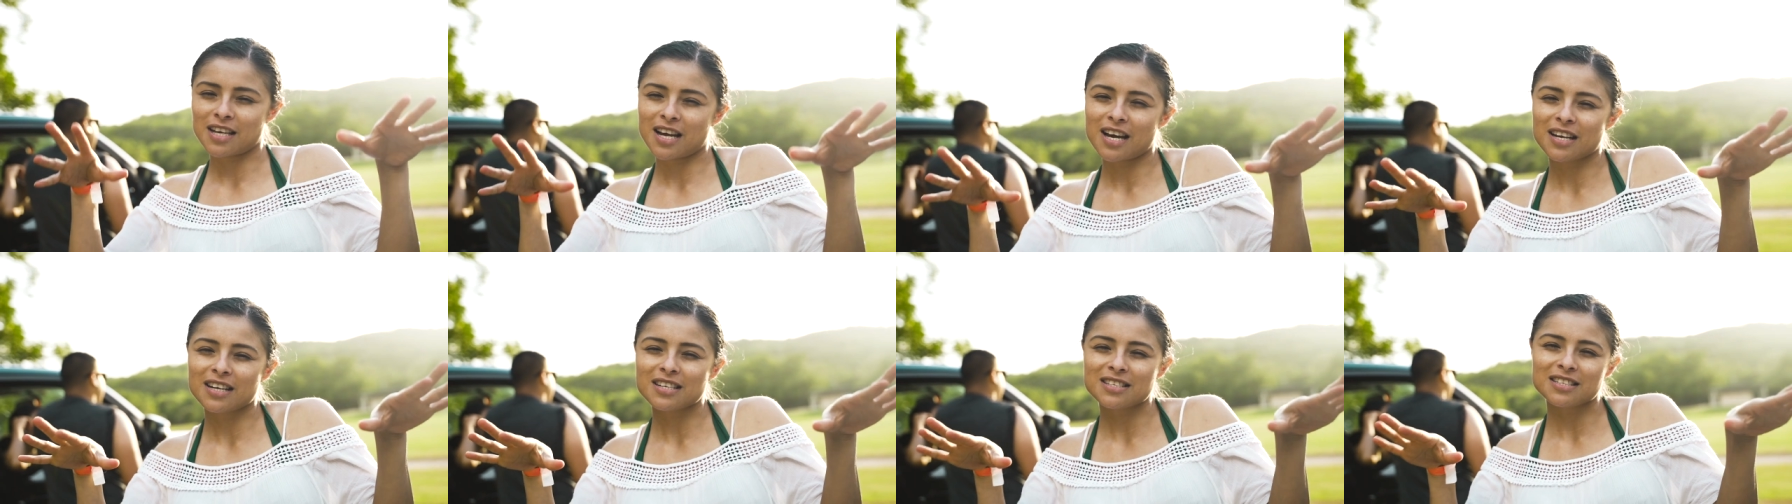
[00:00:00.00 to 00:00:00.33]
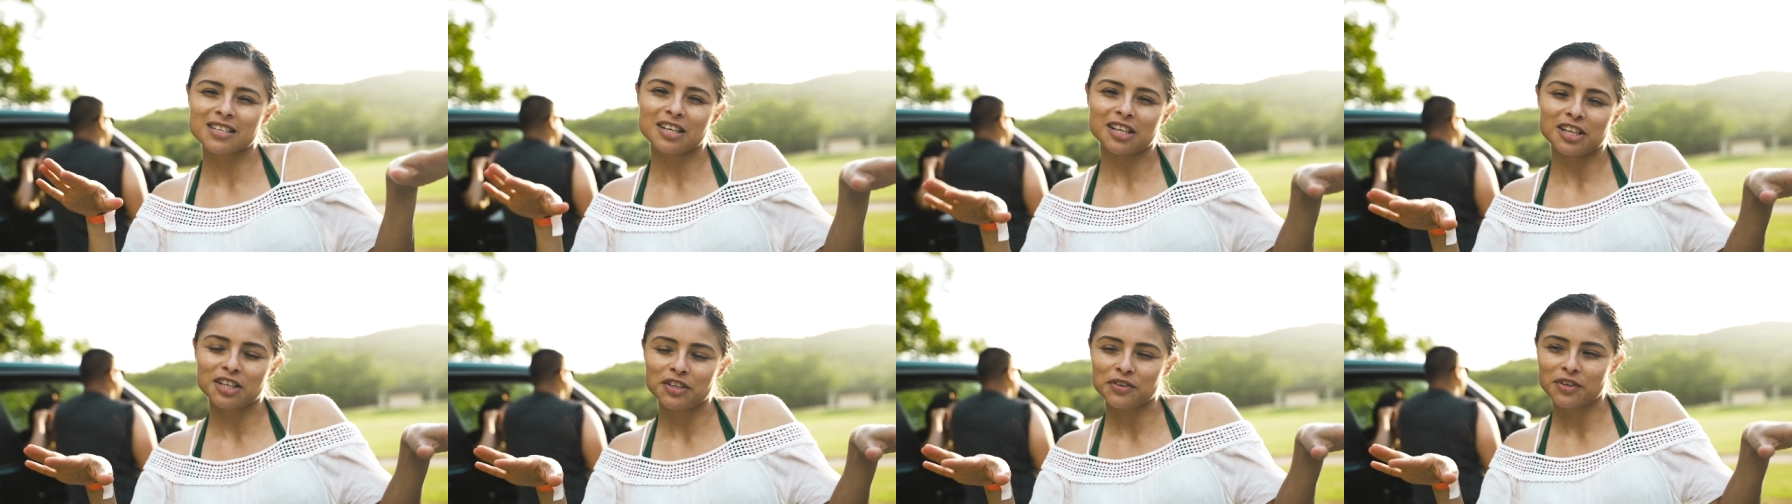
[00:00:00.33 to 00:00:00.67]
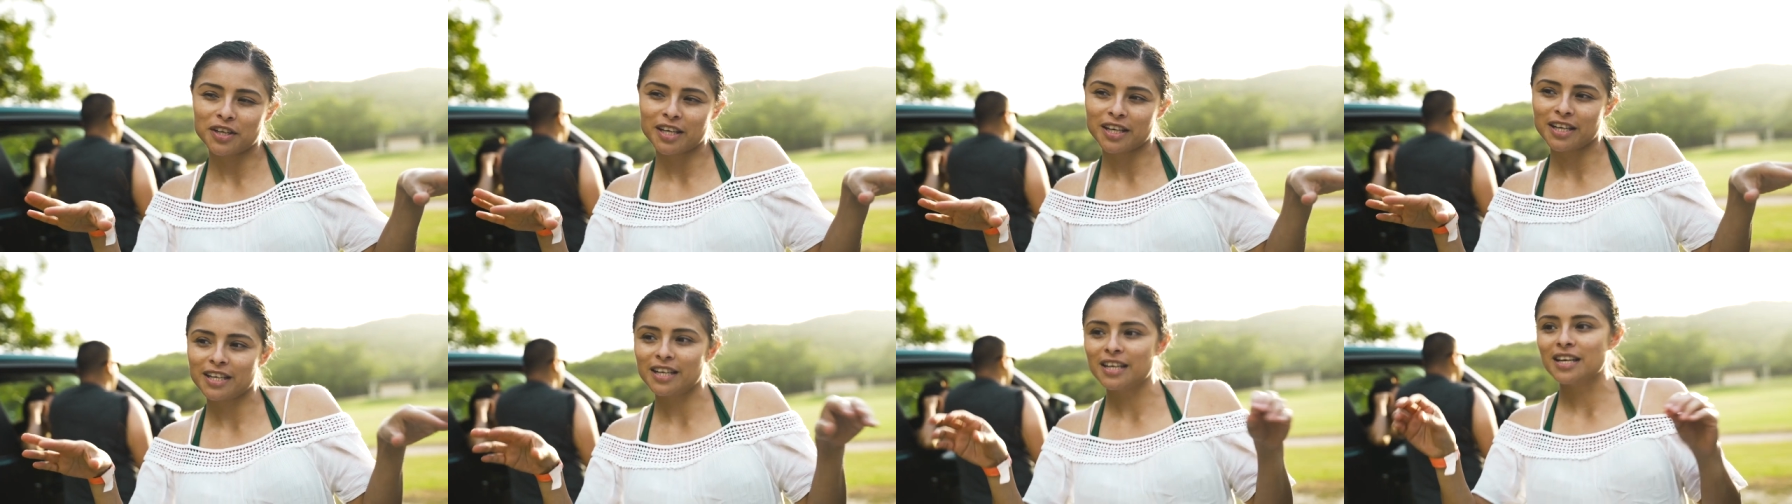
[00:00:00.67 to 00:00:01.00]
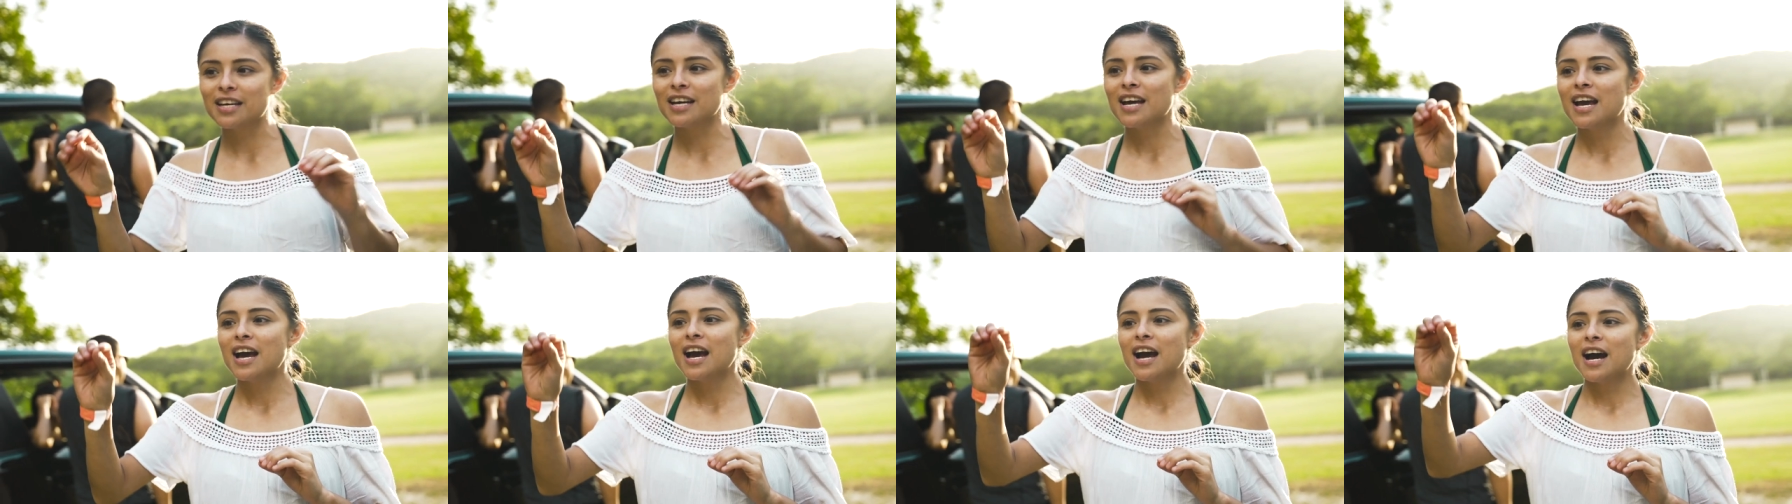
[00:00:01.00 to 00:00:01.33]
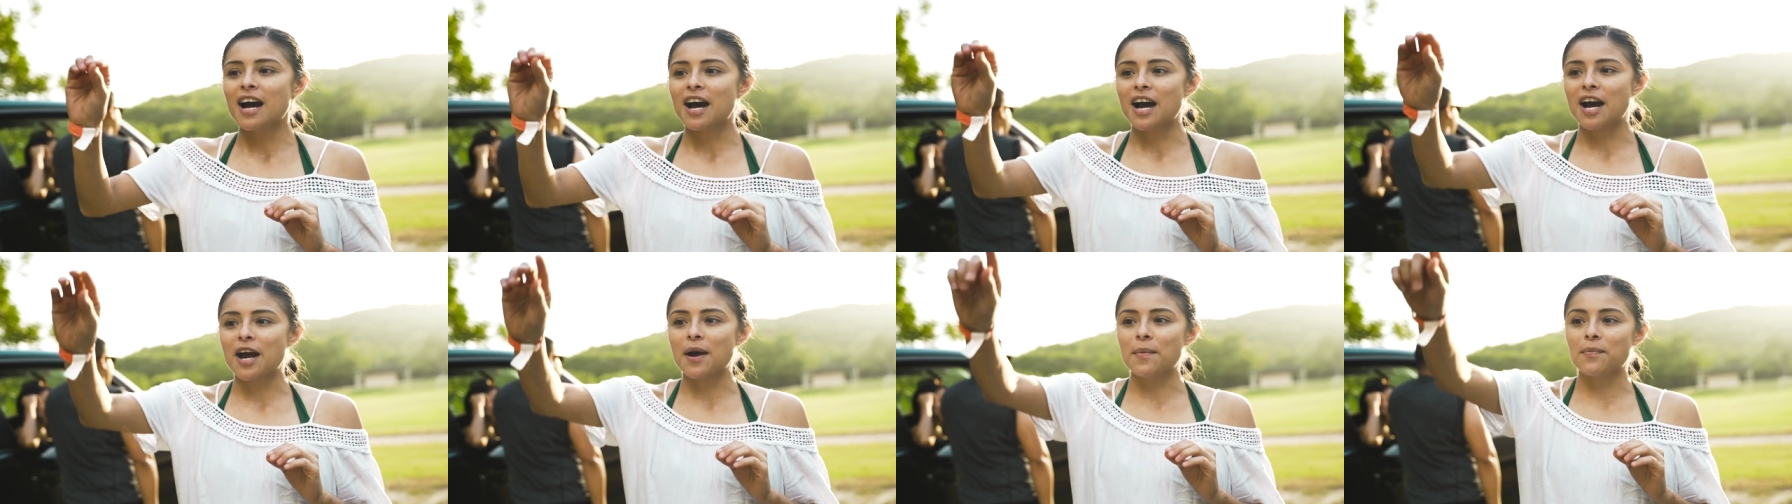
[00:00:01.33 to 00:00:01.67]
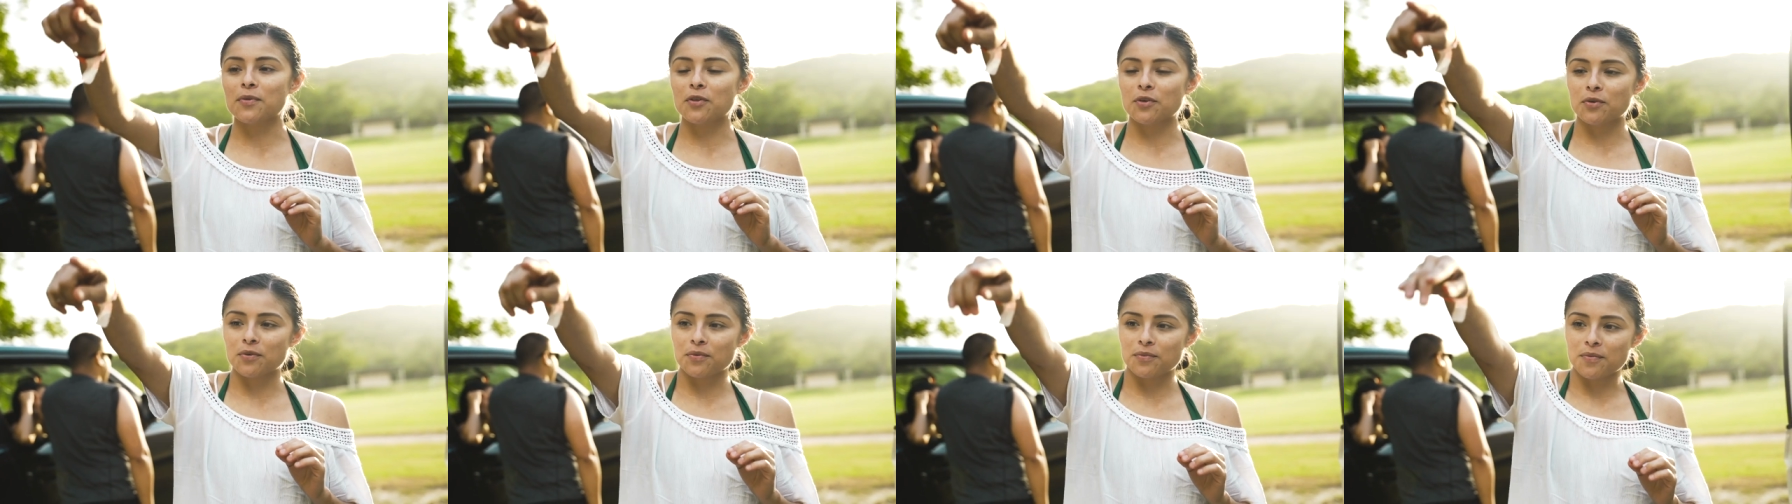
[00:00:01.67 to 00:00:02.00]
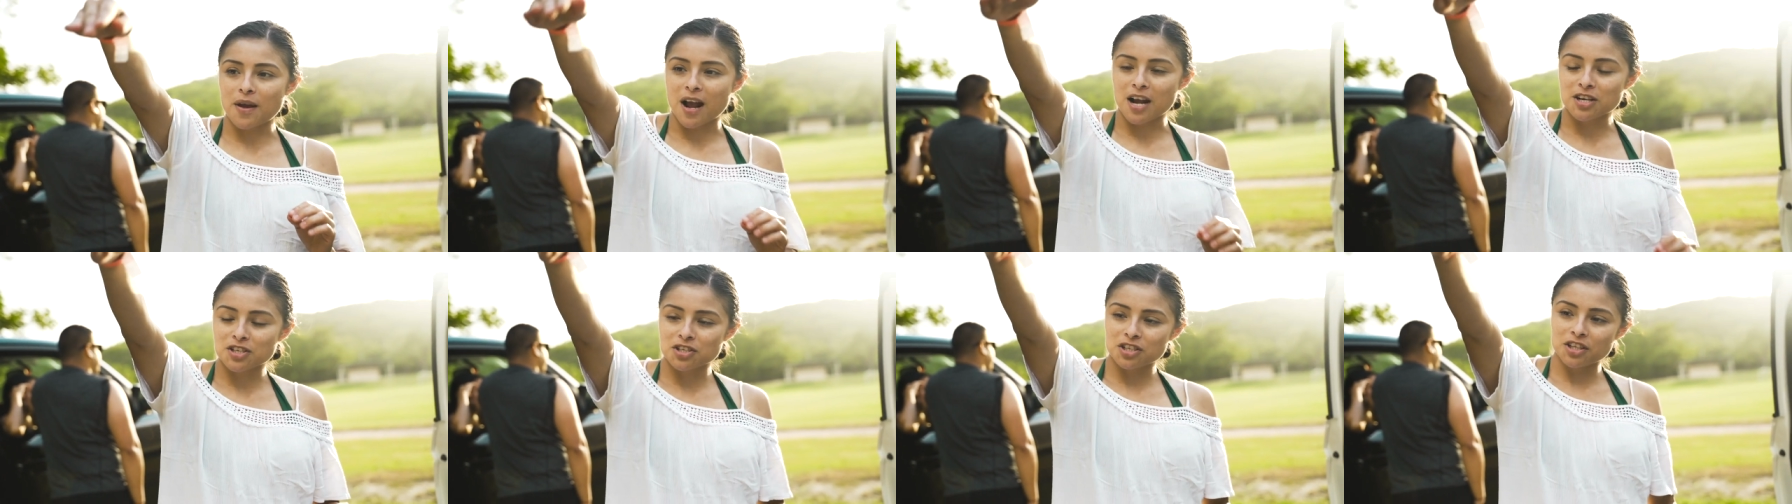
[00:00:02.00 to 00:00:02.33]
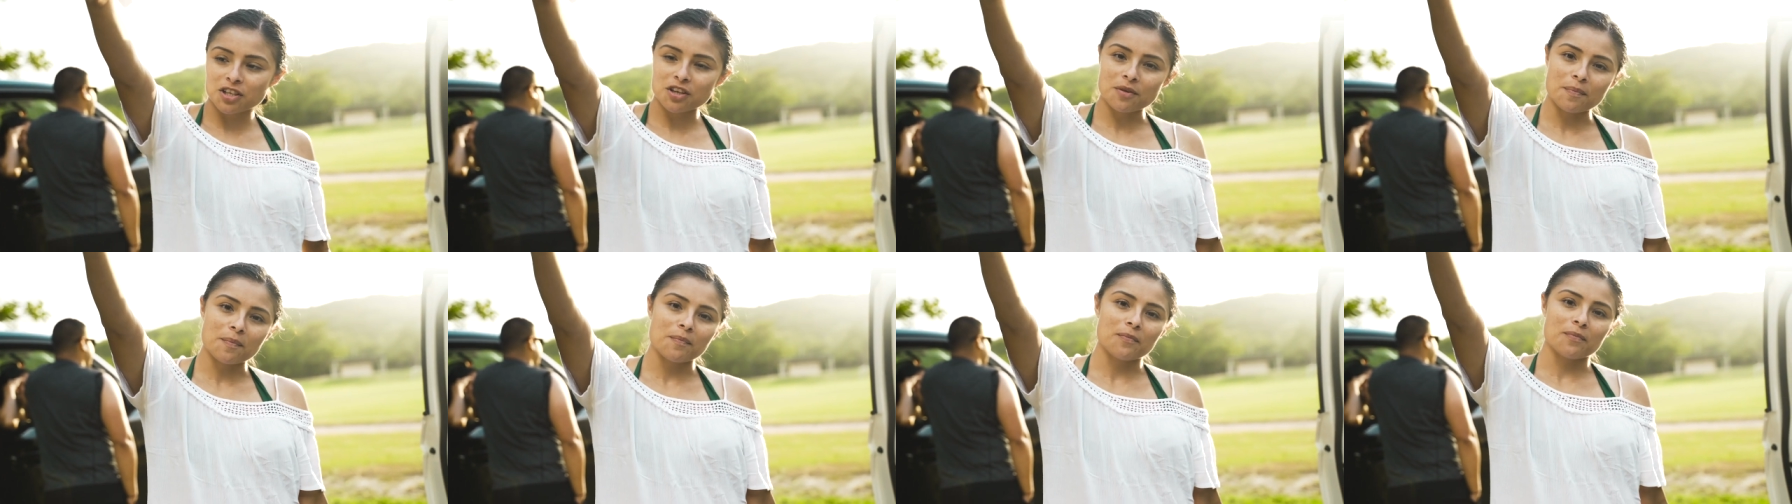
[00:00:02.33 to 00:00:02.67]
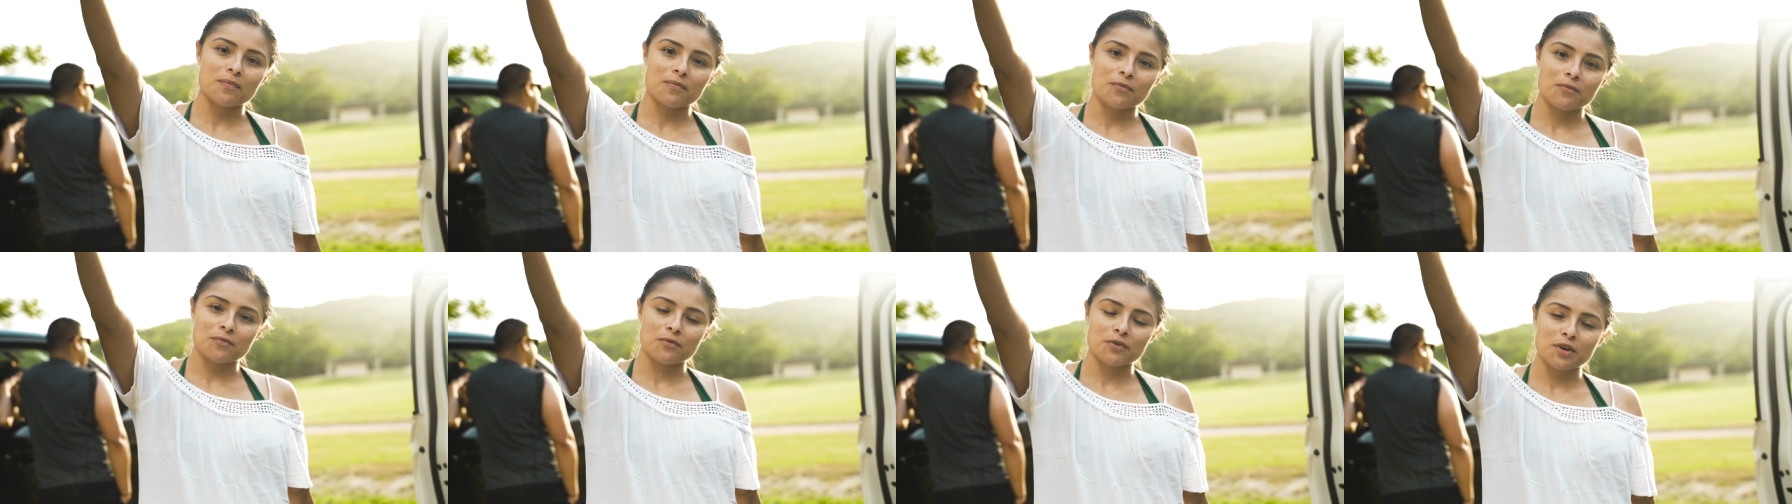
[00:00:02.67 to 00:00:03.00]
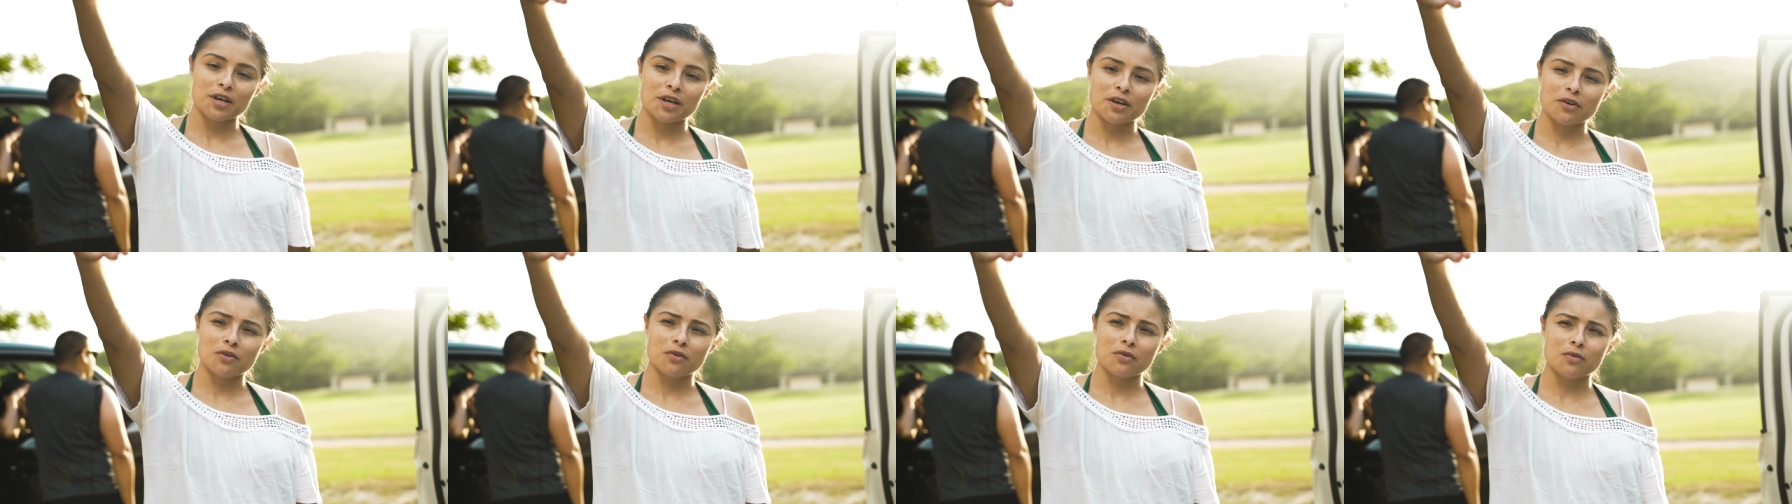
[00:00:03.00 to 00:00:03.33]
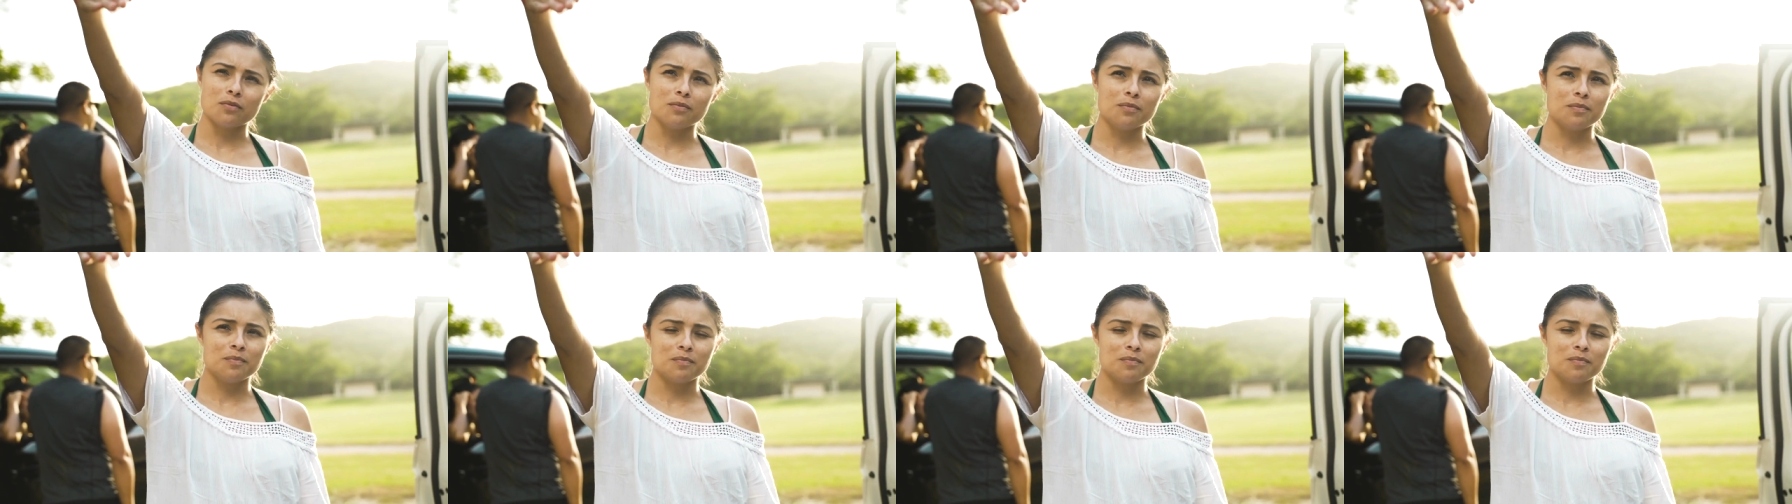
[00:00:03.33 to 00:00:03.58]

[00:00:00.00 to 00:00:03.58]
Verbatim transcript: kind of secluded. Um, they're actually the real